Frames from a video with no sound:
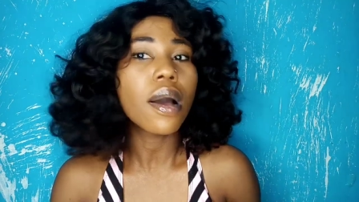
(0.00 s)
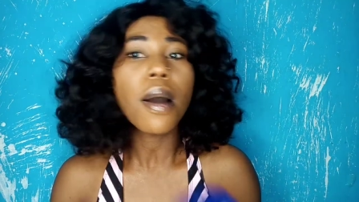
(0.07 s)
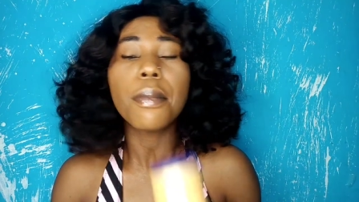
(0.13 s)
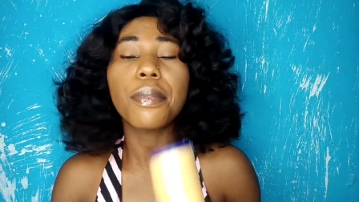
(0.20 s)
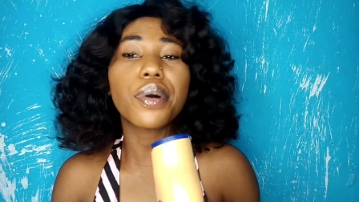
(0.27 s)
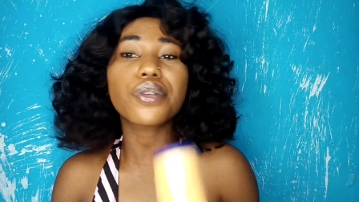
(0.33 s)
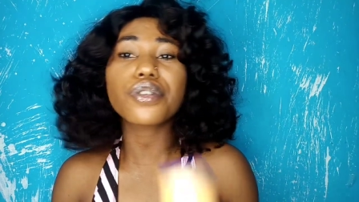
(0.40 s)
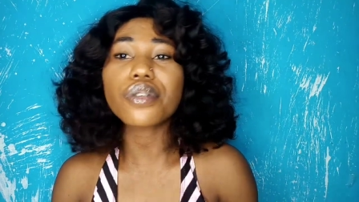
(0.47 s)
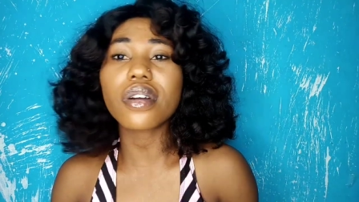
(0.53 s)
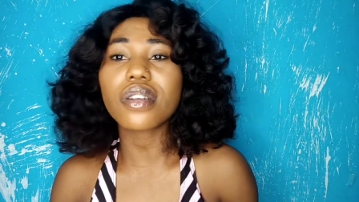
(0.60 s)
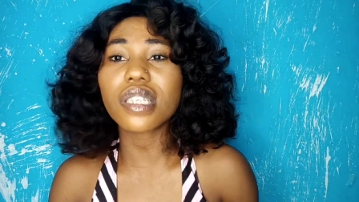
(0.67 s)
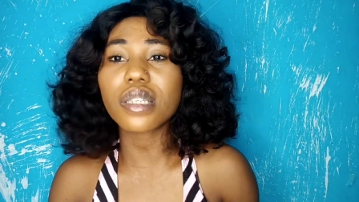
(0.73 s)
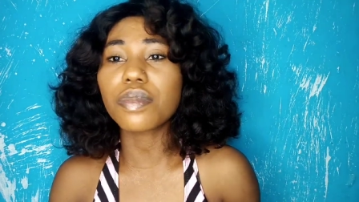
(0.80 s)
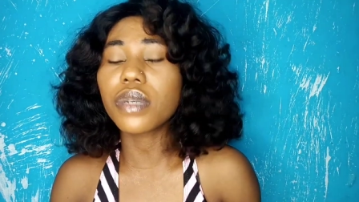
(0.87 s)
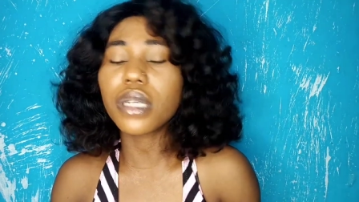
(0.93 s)
But
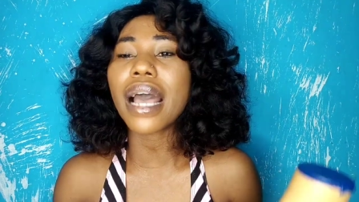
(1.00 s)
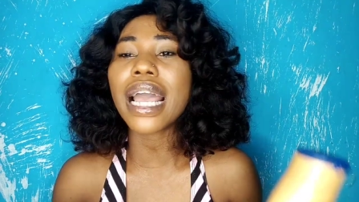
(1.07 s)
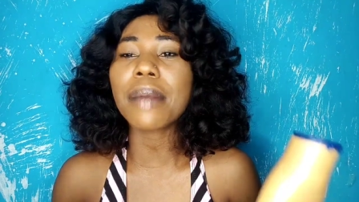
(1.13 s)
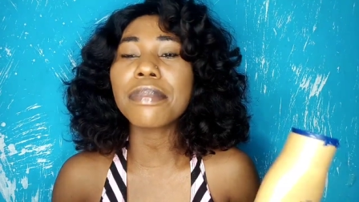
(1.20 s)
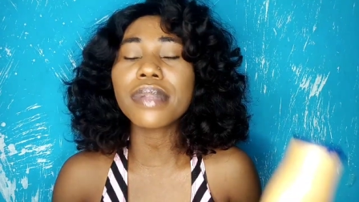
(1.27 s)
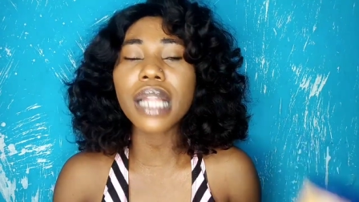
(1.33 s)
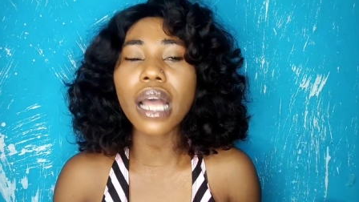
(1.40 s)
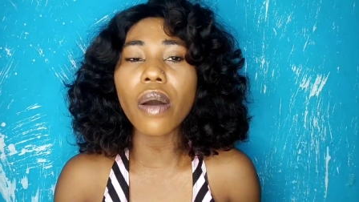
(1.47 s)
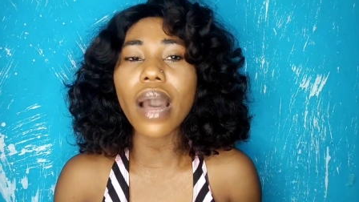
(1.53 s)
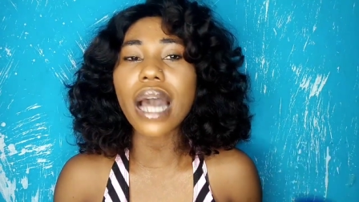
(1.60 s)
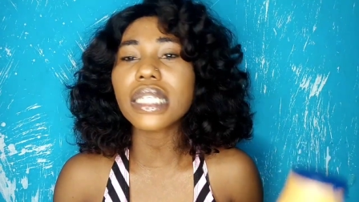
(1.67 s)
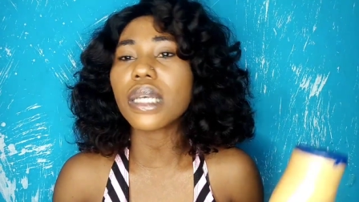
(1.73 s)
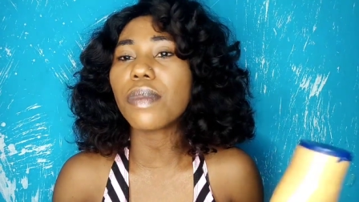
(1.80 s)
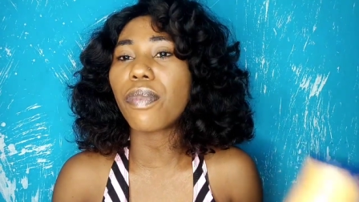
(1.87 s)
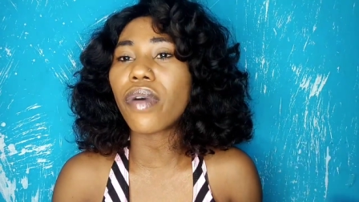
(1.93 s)
trust me, I am now
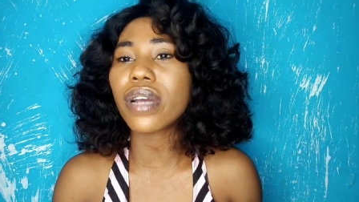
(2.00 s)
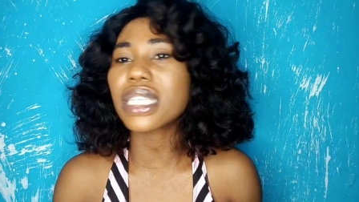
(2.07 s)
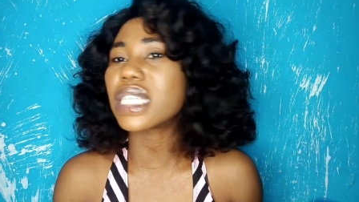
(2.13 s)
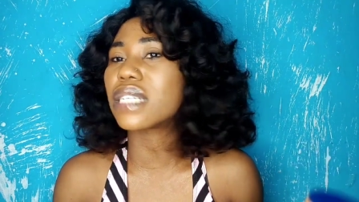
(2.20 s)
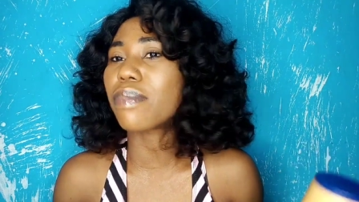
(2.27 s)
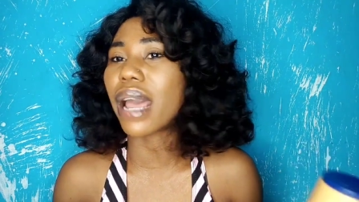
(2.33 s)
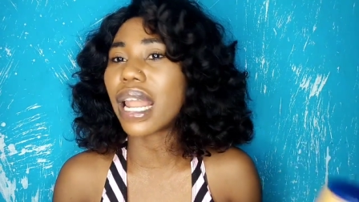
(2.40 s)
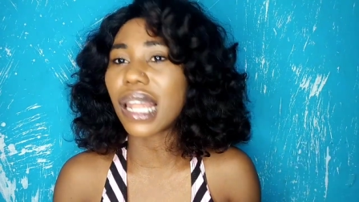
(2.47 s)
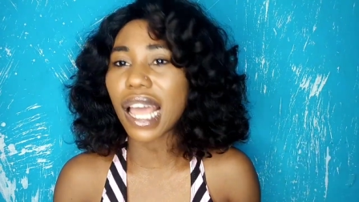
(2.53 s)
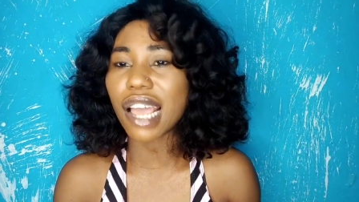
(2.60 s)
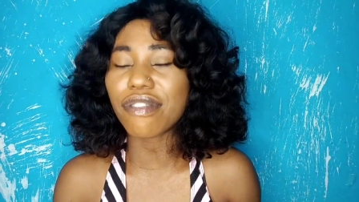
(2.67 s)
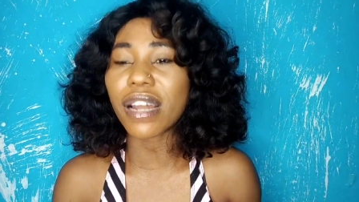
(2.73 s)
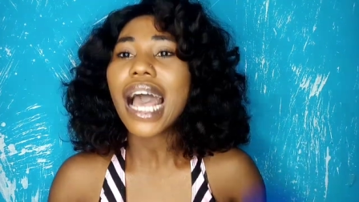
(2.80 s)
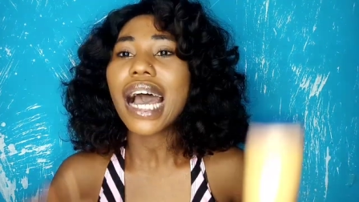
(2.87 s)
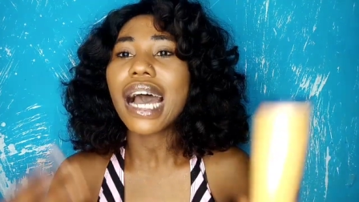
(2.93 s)
at a point in my life